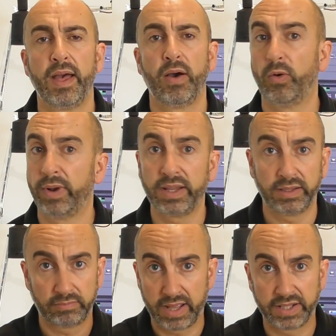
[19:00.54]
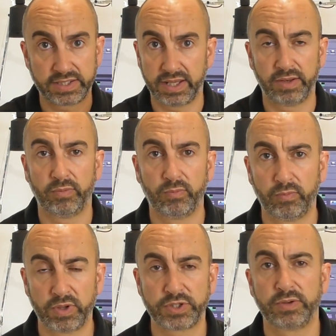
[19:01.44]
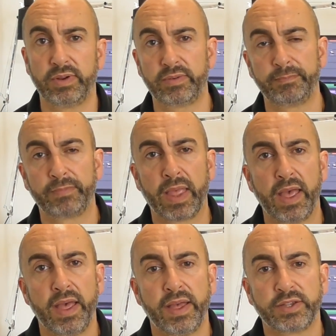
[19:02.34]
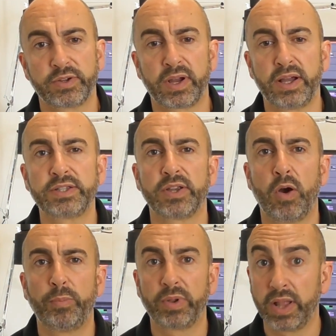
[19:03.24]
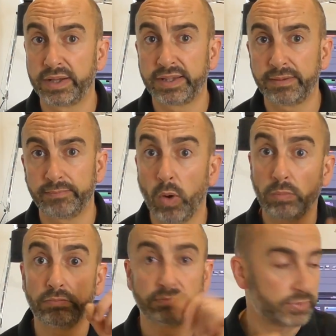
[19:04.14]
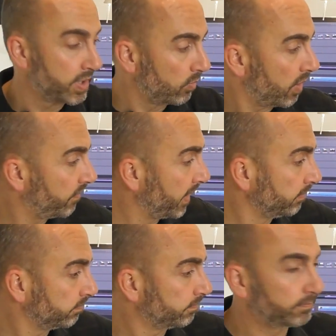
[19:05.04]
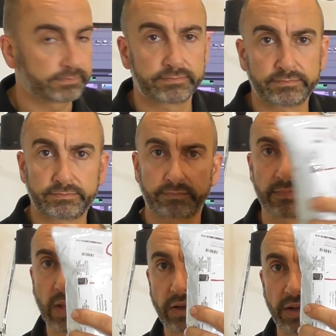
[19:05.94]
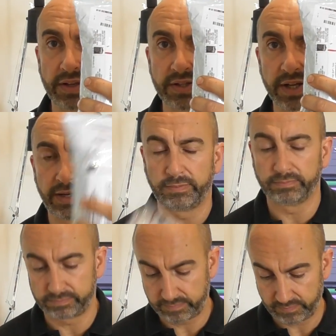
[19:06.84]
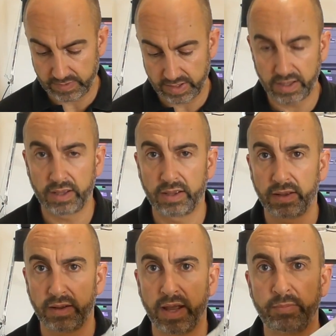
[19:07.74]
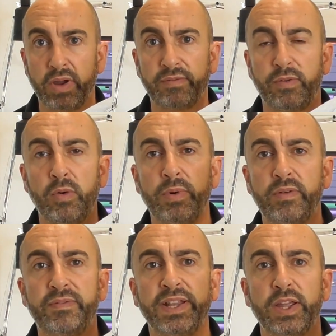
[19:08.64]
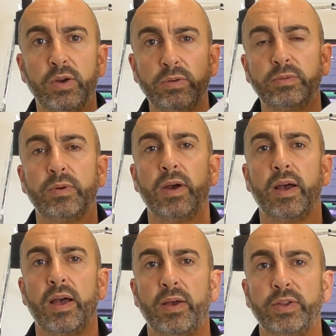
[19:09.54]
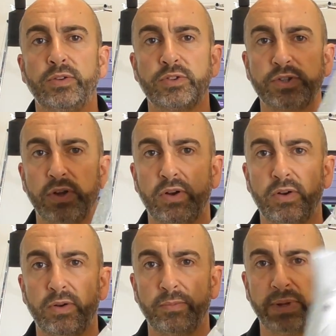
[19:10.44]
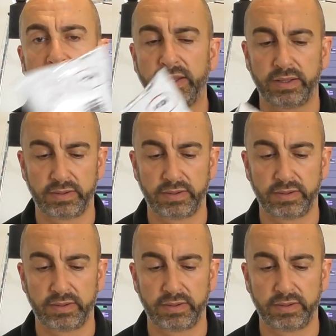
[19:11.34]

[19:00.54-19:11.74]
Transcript: or any headset whatsoever. So guys, I hope you liked it. Oh, still one thing. Got this here. In my former video, you saw me